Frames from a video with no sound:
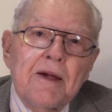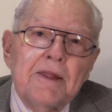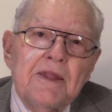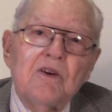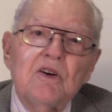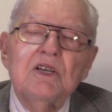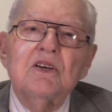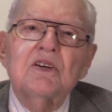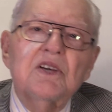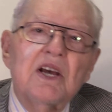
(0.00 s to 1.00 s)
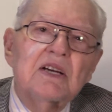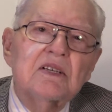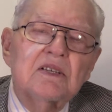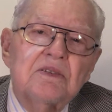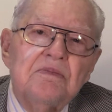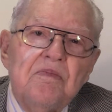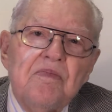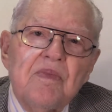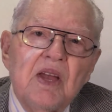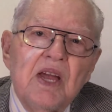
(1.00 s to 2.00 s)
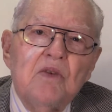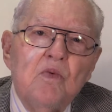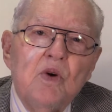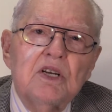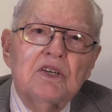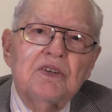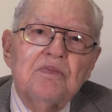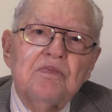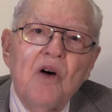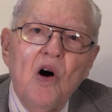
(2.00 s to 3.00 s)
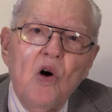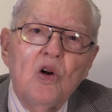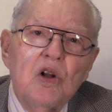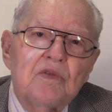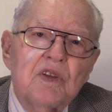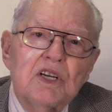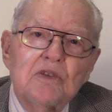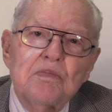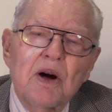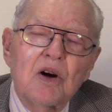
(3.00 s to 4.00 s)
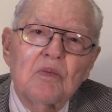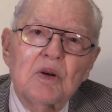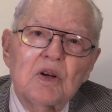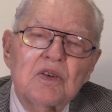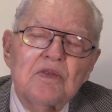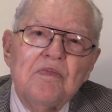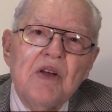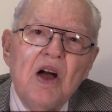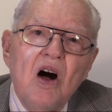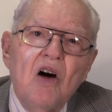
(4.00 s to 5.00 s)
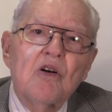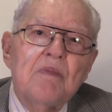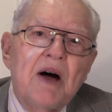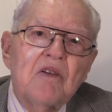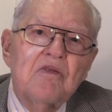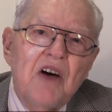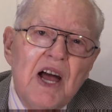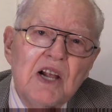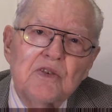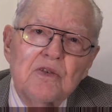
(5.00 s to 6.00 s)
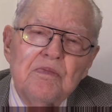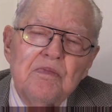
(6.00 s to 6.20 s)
There is a sense in which all of these parables are about value.